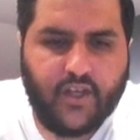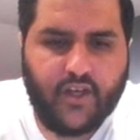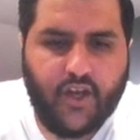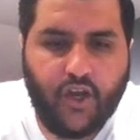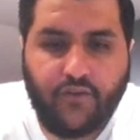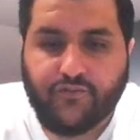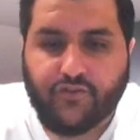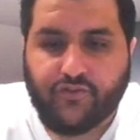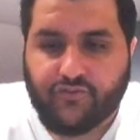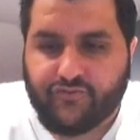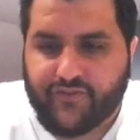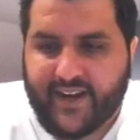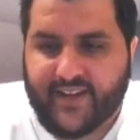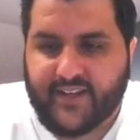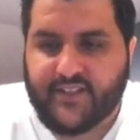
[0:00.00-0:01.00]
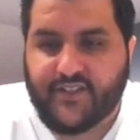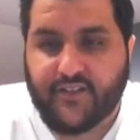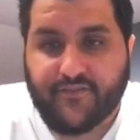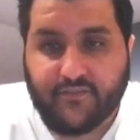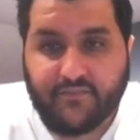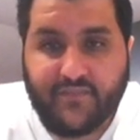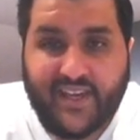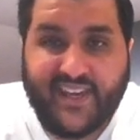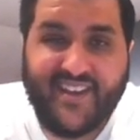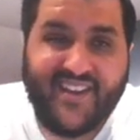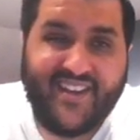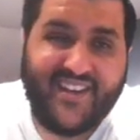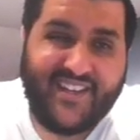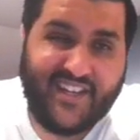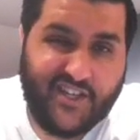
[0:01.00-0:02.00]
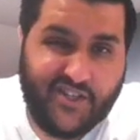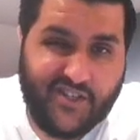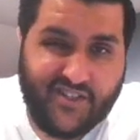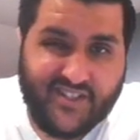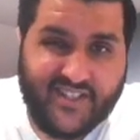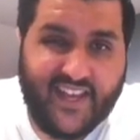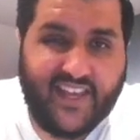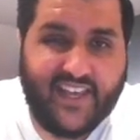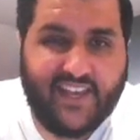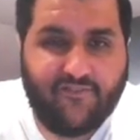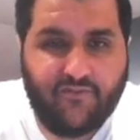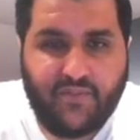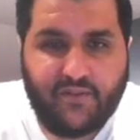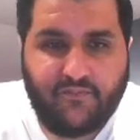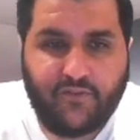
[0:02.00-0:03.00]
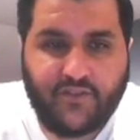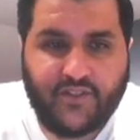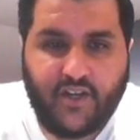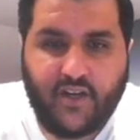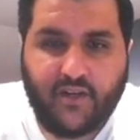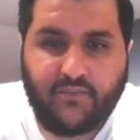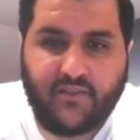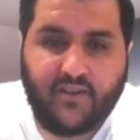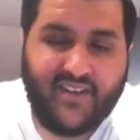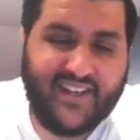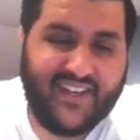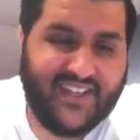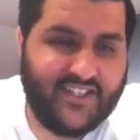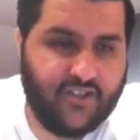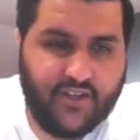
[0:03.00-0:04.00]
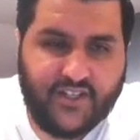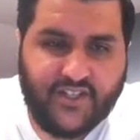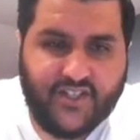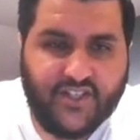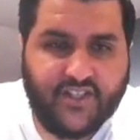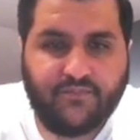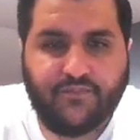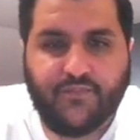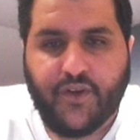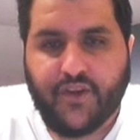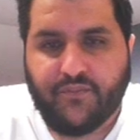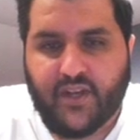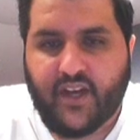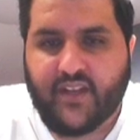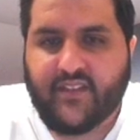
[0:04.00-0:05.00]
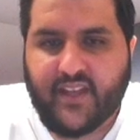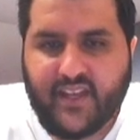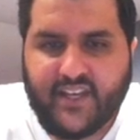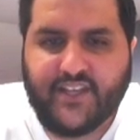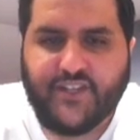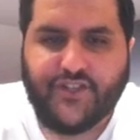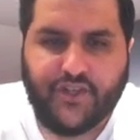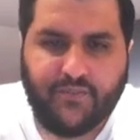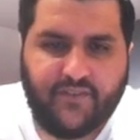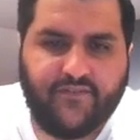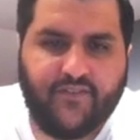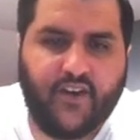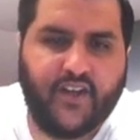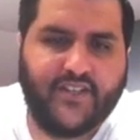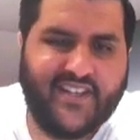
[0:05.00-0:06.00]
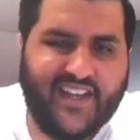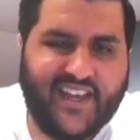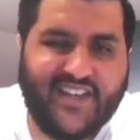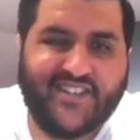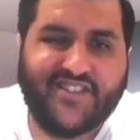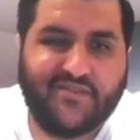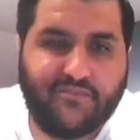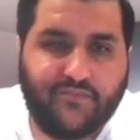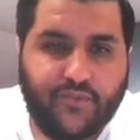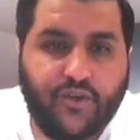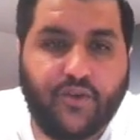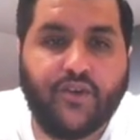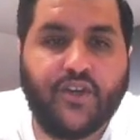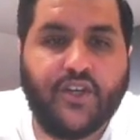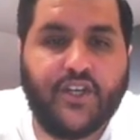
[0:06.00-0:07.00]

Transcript: overall rank. So for me, he should stay, give him a bit more time. He's not injured at the moment. I think he should be fine to get us some more